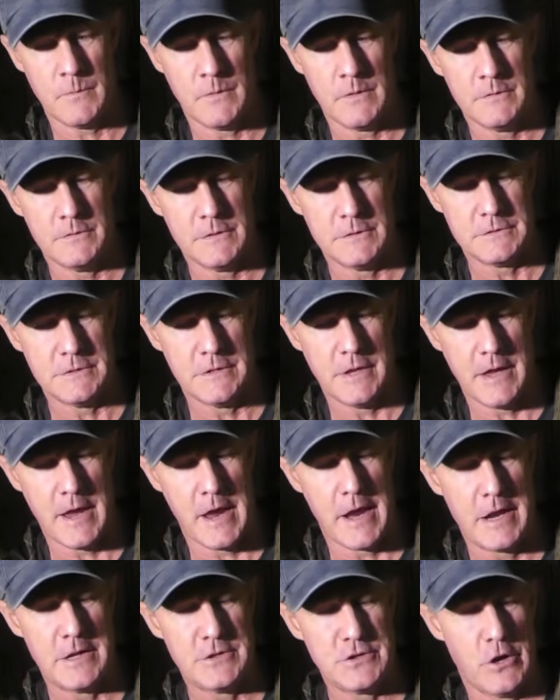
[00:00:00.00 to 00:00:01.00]
This is an
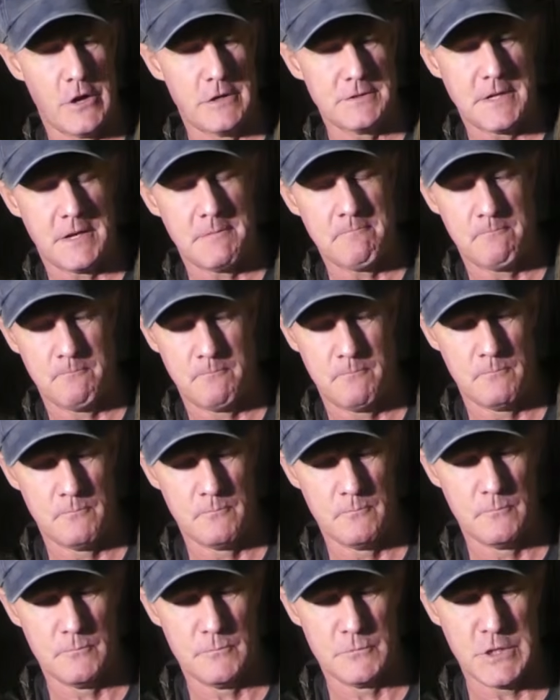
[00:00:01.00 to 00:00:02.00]
Energizer,
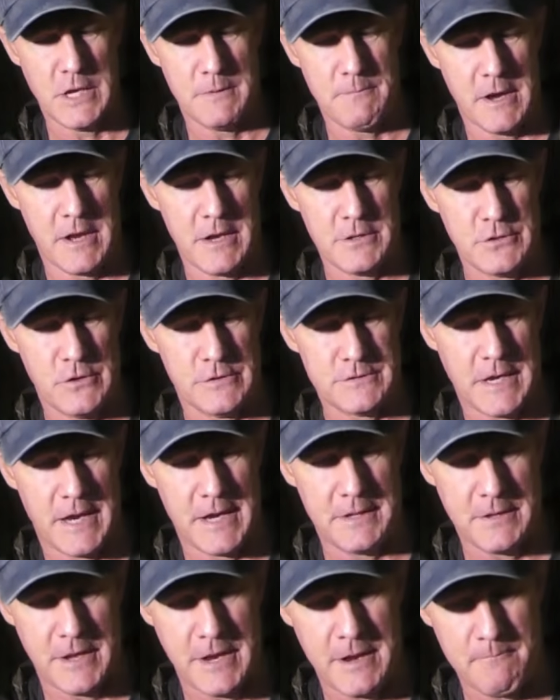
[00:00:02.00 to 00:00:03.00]
cheap Energizer
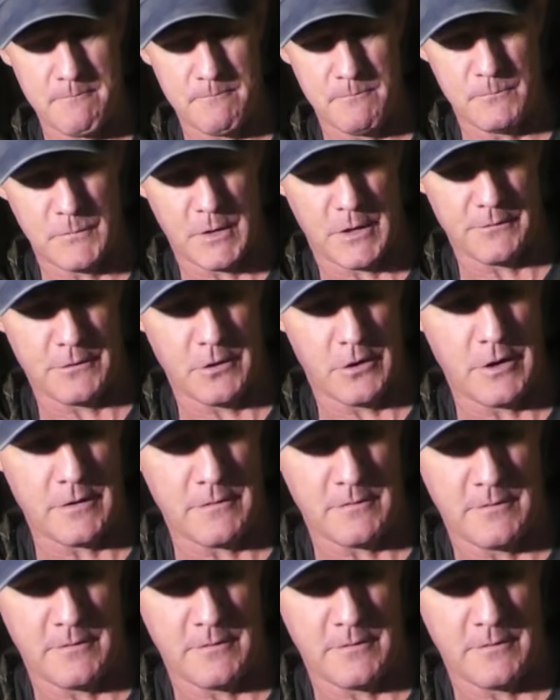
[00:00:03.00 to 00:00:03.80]
headlamp that I got.